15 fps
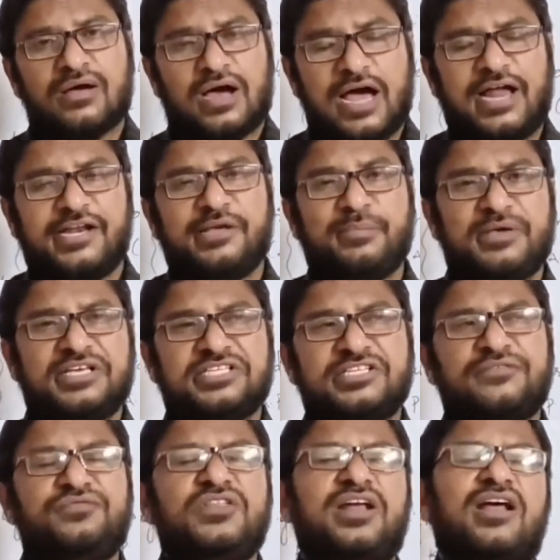honeybees,
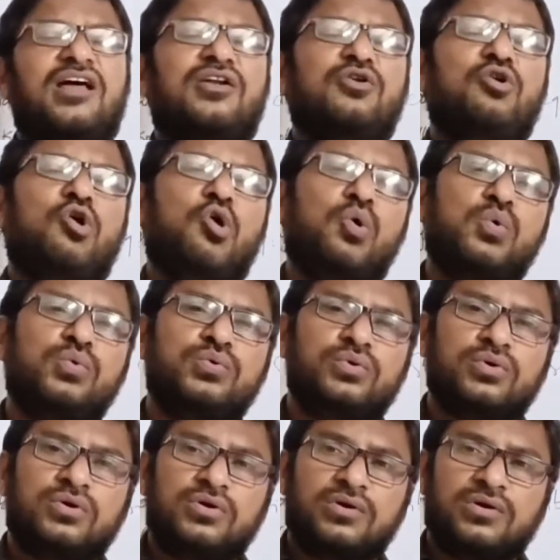if there are no
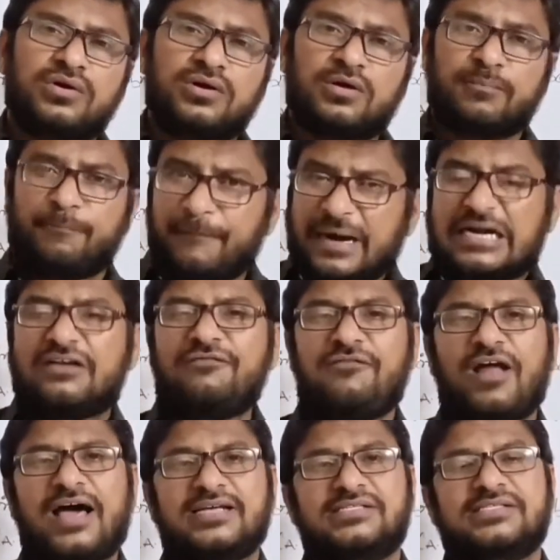
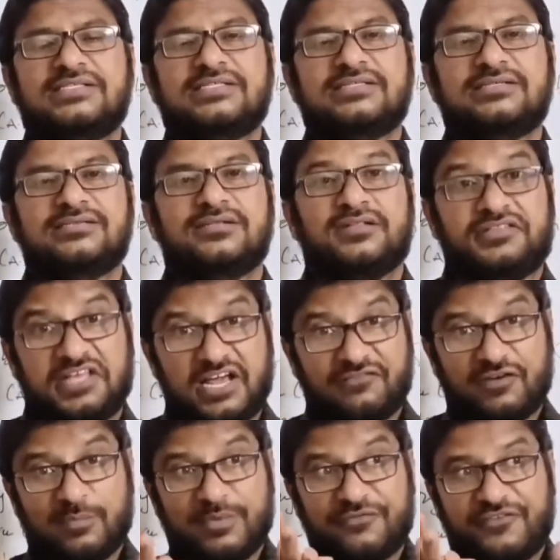butterflies, there
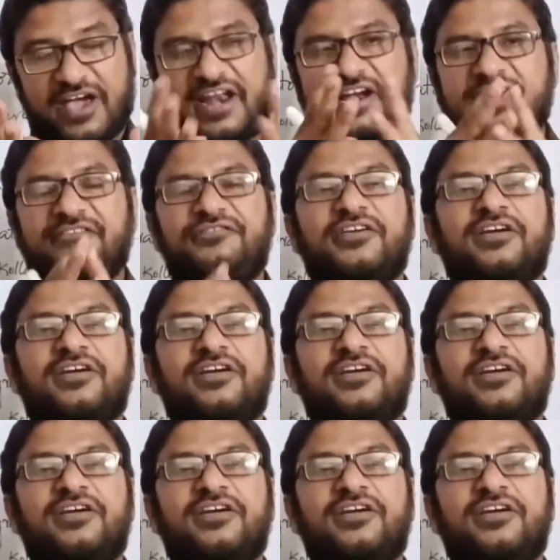will be very